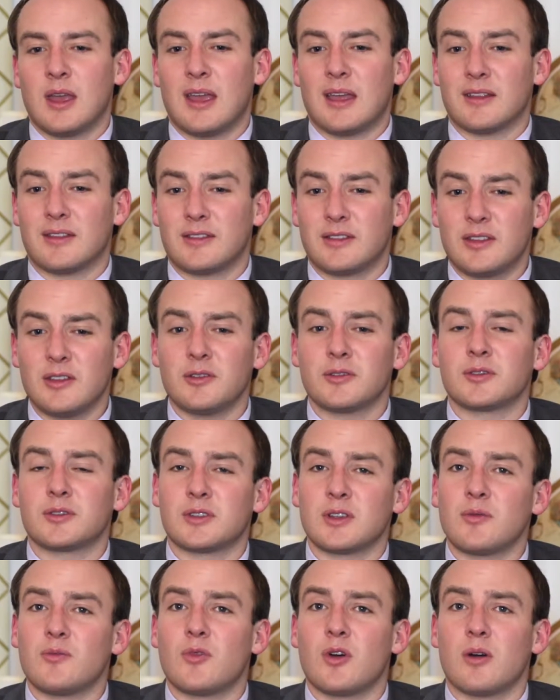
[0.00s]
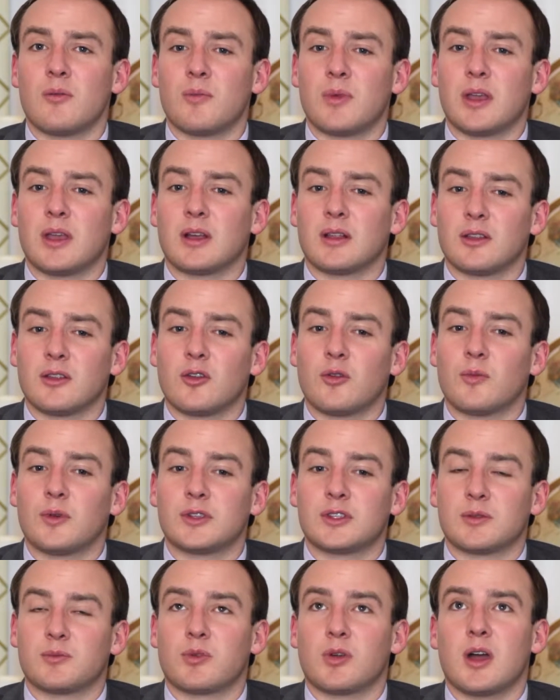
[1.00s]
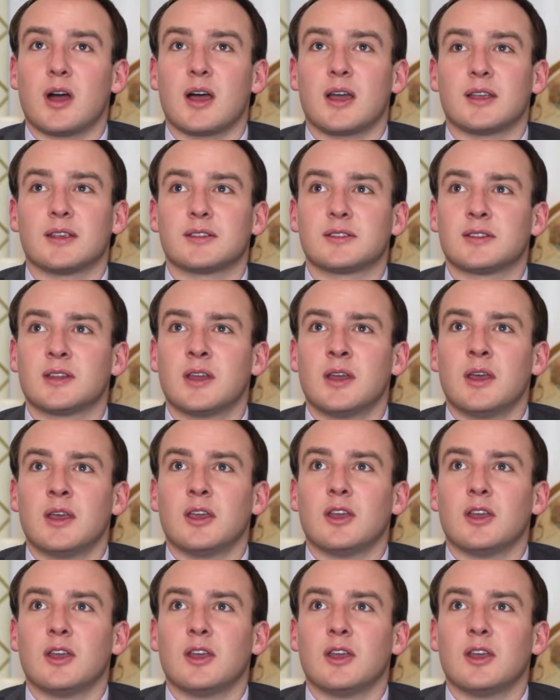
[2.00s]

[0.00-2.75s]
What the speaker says: and still somewhat being a little bit surprised,